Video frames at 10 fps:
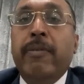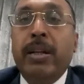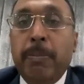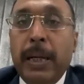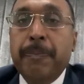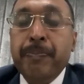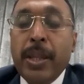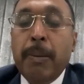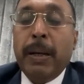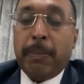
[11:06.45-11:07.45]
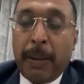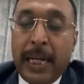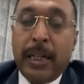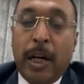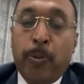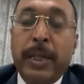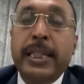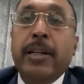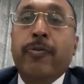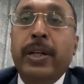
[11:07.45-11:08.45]
available. But now, my
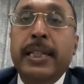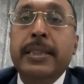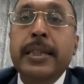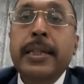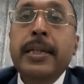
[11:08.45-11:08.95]
dear friends,